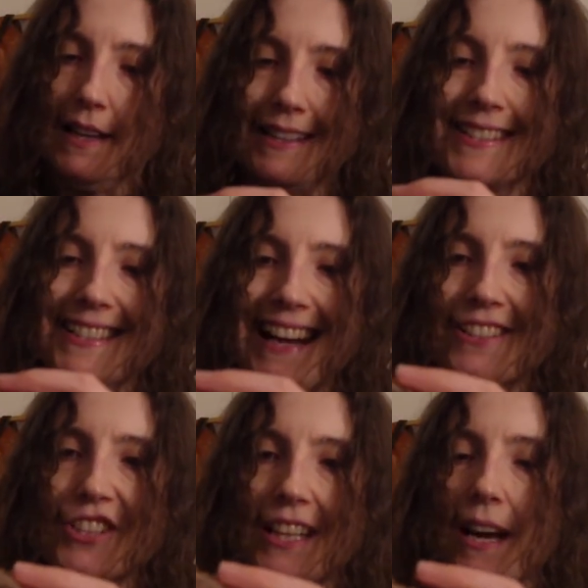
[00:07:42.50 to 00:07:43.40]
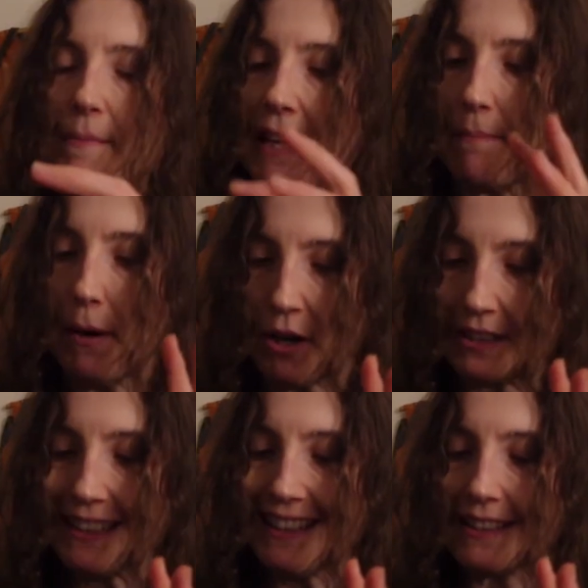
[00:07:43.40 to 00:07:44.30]
It isn't actually coming
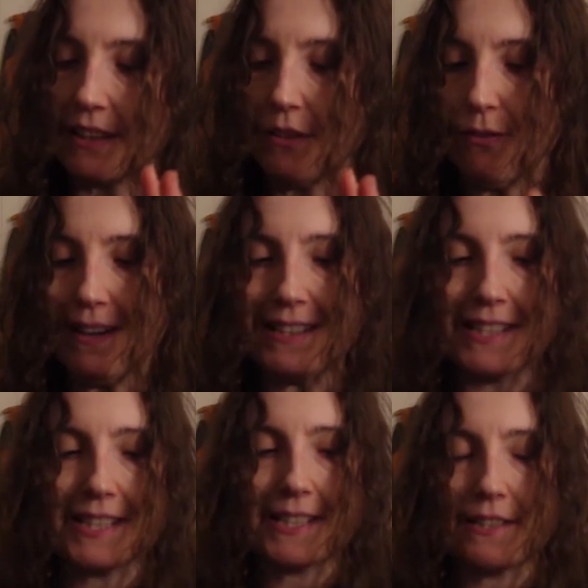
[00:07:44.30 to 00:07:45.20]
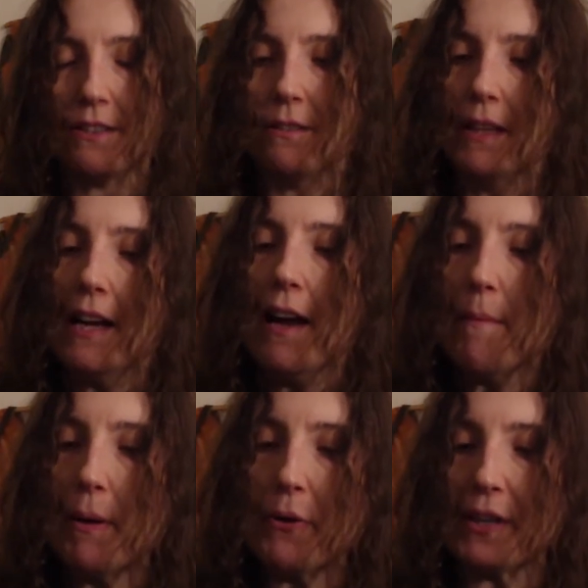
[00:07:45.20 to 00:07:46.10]
apart yet. The thread is still
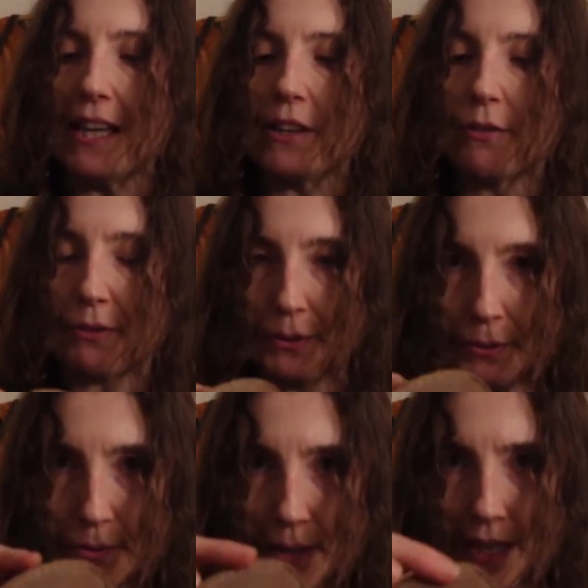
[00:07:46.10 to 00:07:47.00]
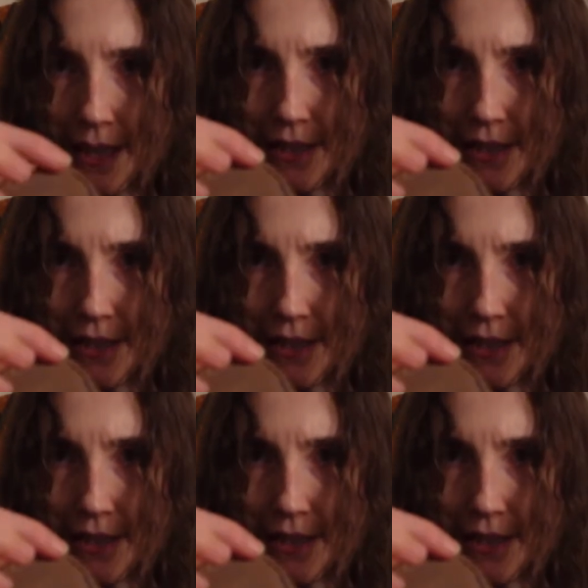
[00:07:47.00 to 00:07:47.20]
poking through.